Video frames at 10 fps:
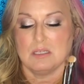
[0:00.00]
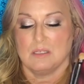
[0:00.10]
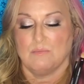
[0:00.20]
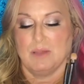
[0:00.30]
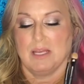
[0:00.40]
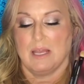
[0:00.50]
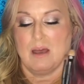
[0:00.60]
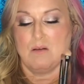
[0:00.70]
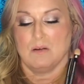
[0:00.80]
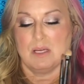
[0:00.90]
splayed
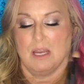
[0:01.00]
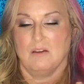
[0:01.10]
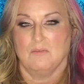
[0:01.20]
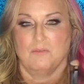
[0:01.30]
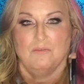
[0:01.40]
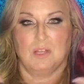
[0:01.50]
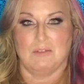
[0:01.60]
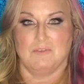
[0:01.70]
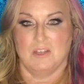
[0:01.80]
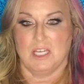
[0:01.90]
out and
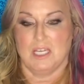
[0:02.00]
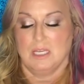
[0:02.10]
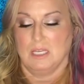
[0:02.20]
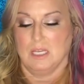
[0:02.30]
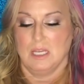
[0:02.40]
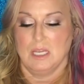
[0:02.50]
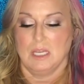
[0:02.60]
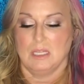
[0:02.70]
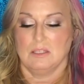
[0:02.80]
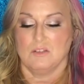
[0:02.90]
fluffy
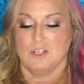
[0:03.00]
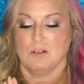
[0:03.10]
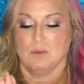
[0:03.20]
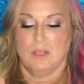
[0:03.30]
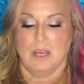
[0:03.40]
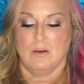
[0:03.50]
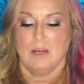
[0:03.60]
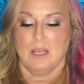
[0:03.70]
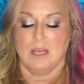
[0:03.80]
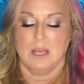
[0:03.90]
in the general
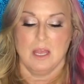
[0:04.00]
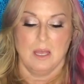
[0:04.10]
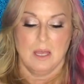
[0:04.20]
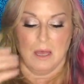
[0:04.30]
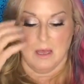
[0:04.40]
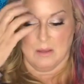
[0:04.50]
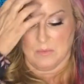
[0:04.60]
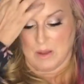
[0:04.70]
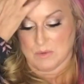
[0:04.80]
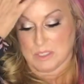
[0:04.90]
area.
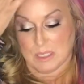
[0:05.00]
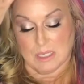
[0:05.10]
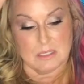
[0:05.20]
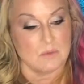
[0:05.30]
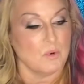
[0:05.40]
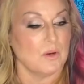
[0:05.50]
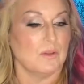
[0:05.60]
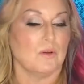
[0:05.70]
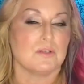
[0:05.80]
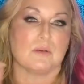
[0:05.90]
I was going to get some more of
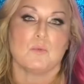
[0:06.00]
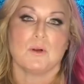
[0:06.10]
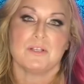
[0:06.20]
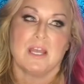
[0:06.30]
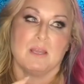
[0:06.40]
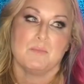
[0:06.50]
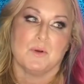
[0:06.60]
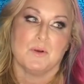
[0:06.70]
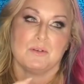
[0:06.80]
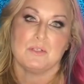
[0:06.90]
those. They're more
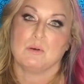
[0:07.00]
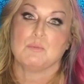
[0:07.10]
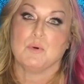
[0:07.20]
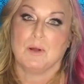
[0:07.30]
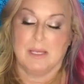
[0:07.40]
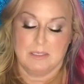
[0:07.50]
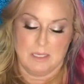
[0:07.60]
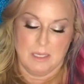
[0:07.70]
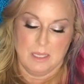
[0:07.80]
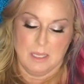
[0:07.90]
tapered to a point,
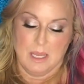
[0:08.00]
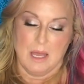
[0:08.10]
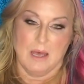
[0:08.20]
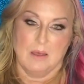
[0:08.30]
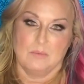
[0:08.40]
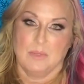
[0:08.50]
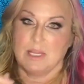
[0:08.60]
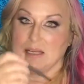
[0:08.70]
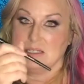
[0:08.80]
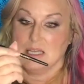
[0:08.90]
but
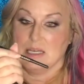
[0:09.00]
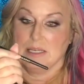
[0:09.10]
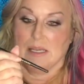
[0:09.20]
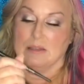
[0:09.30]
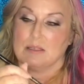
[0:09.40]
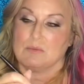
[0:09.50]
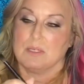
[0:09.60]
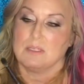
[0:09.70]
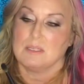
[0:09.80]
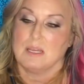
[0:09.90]
I decided to get this one
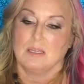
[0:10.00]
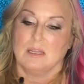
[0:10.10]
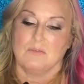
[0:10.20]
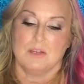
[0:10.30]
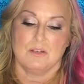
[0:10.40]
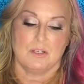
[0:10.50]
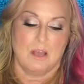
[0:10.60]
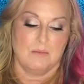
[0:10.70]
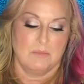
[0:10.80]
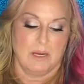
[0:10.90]
instead and give it a
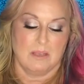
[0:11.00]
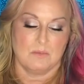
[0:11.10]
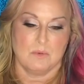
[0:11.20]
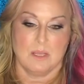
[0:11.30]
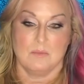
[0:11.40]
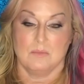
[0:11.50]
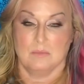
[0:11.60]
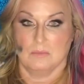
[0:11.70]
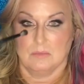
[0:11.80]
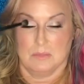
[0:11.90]
shot, because when
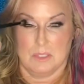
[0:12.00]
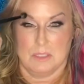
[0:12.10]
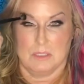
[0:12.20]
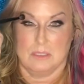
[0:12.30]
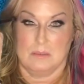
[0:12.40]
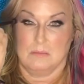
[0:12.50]
I'm just